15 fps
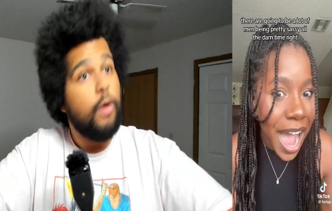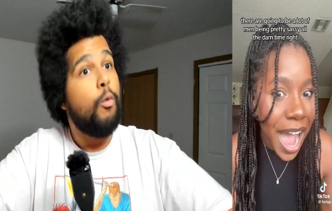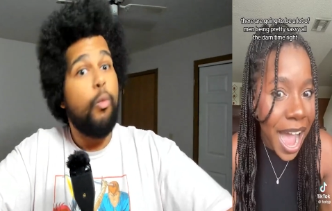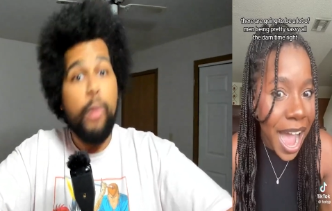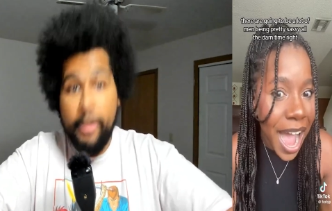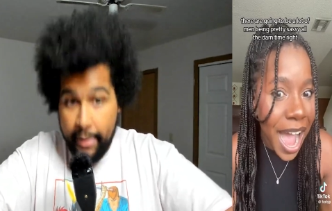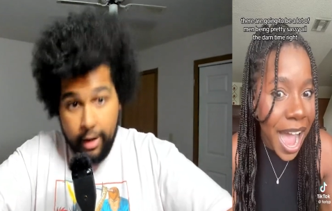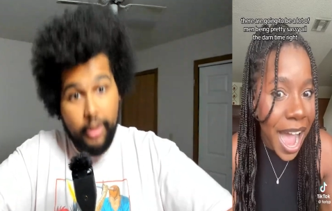
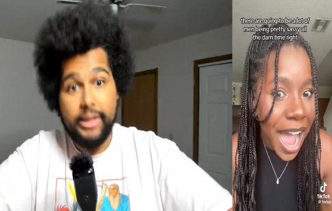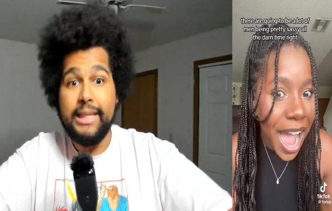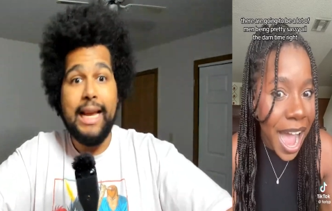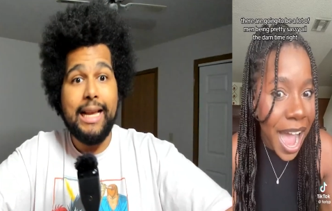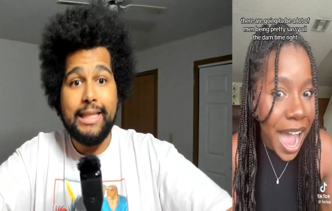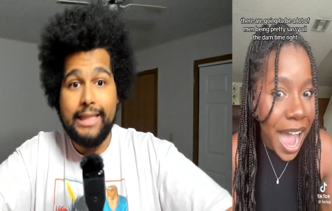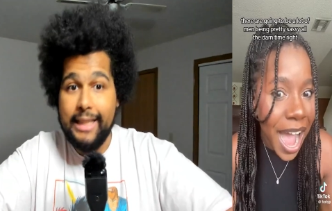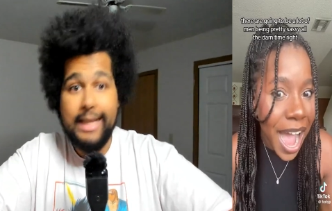Speaker 1: Women are
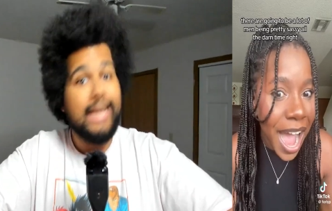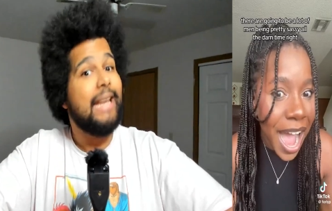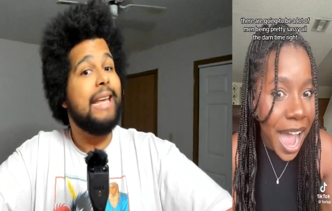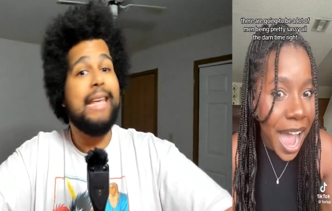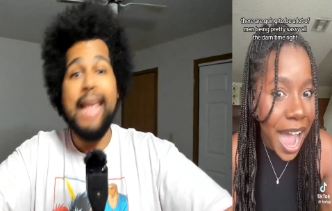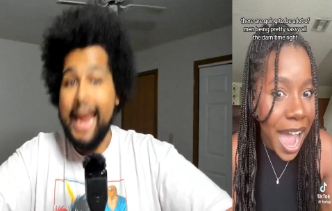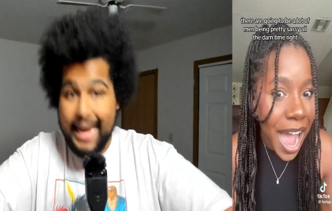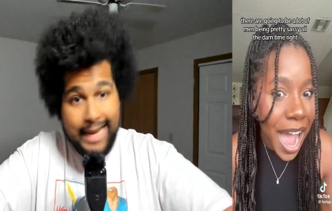sassy.
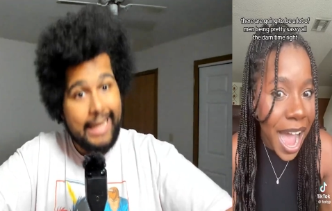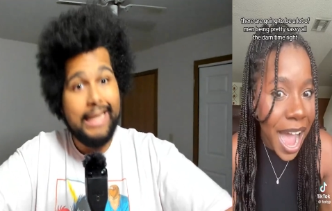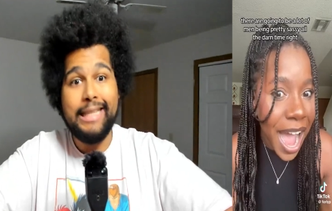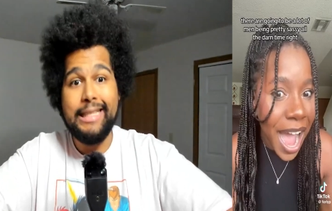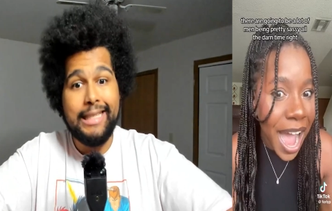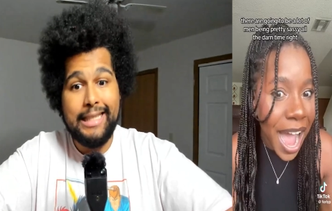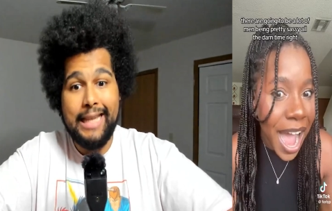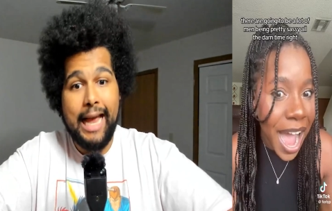Gay
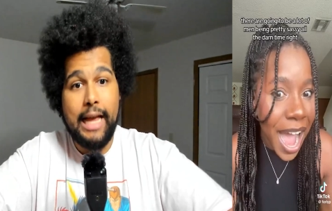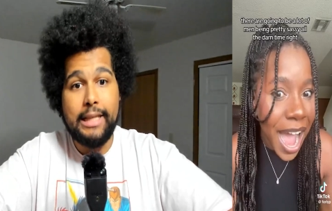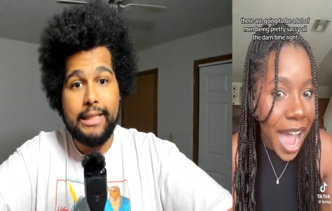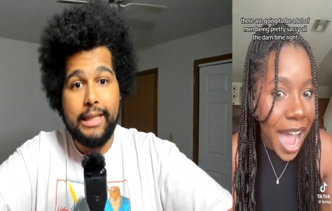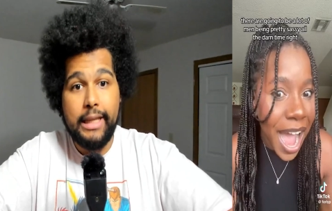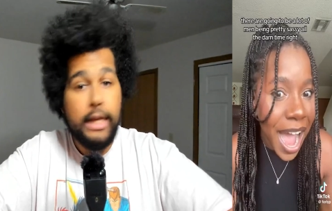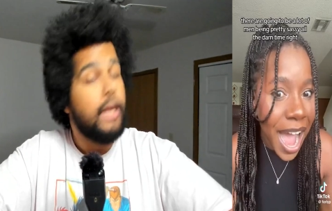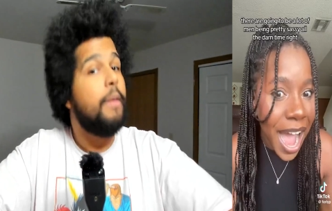niggas is
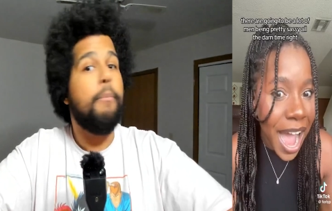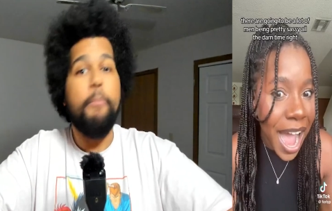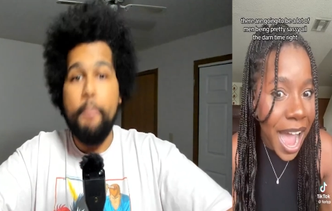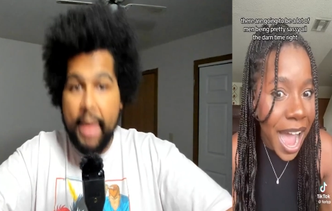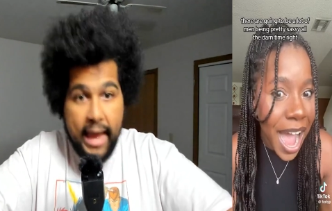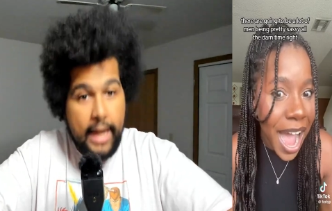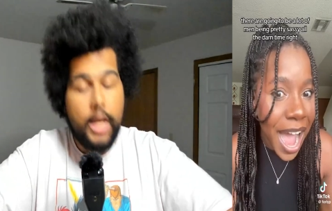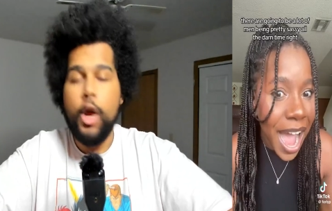sassy.
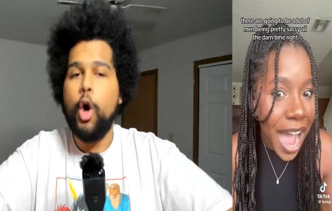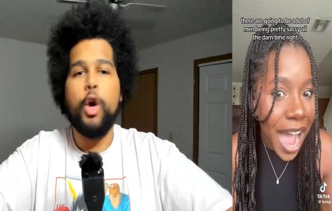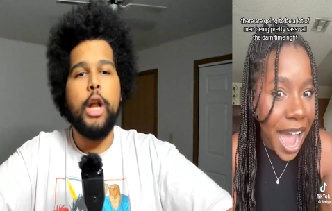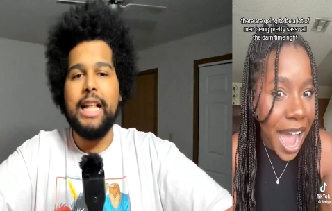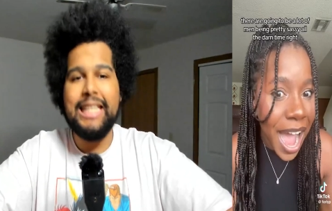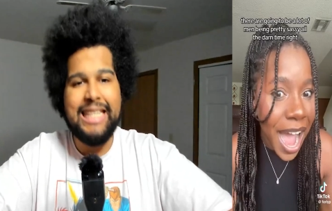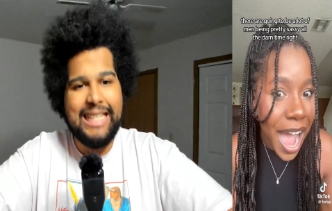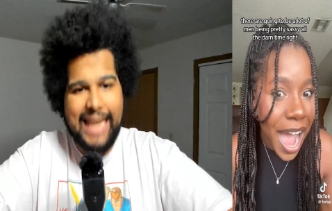Men are
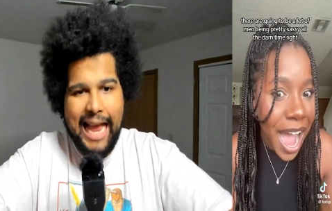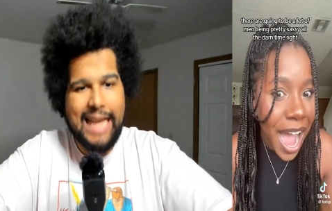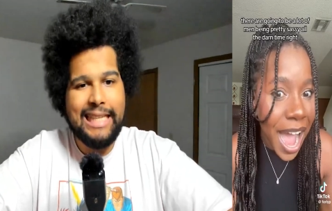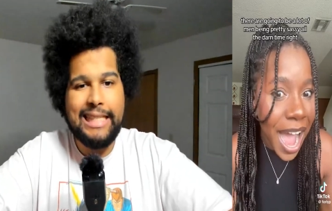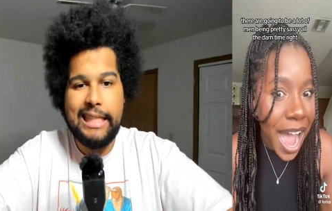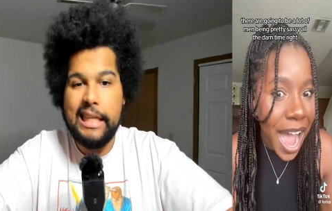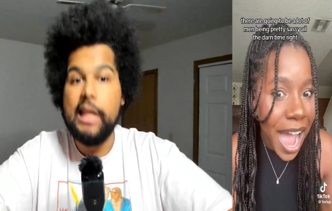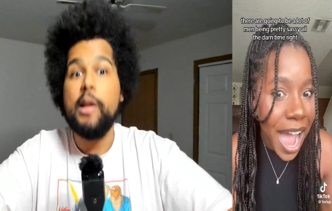not
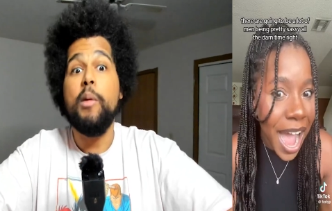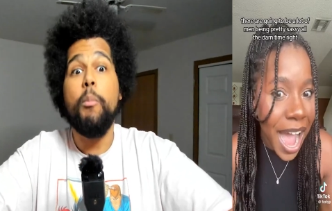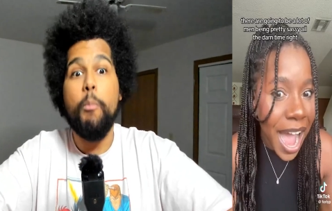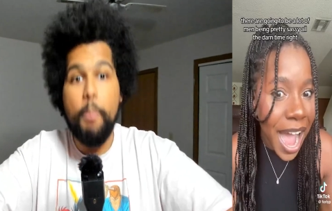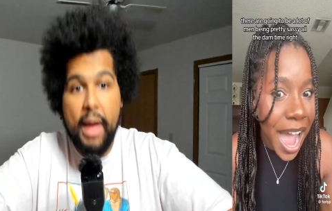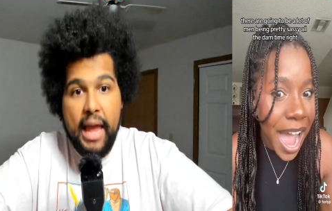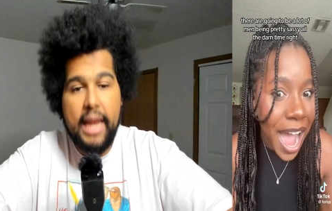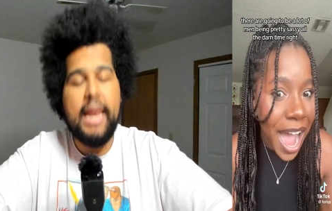sassy.
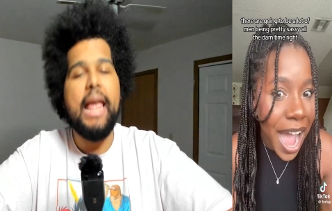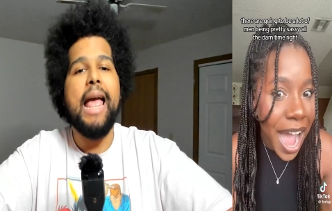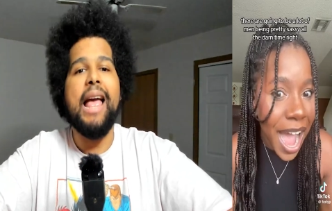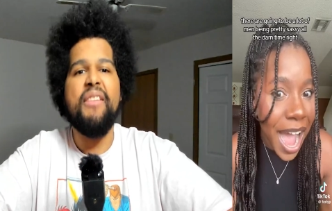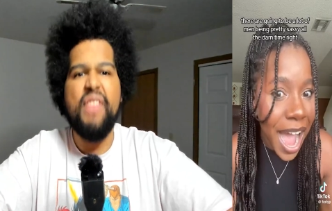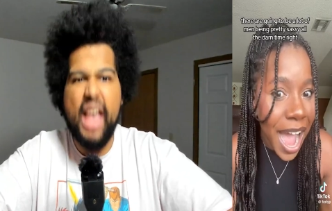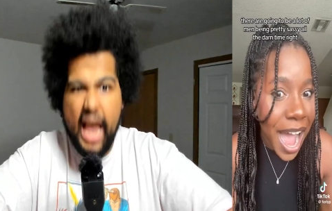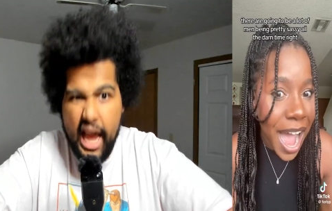Men
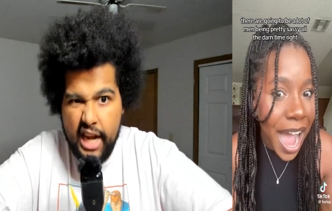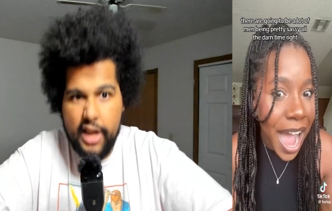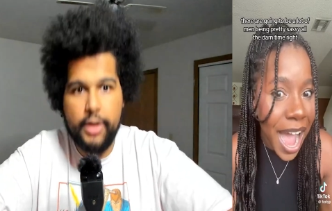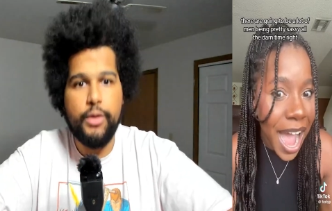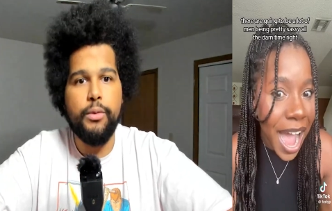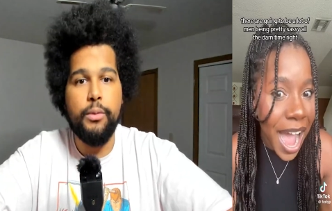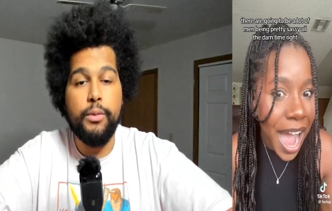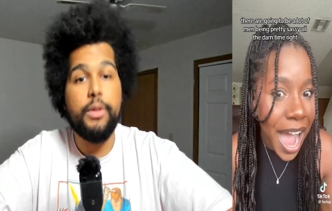have
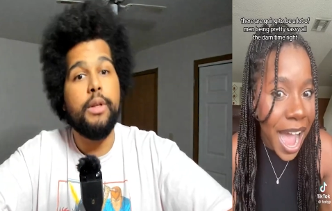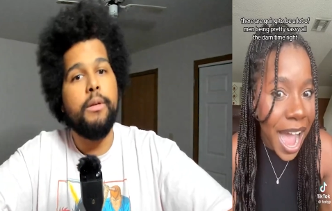attitudes.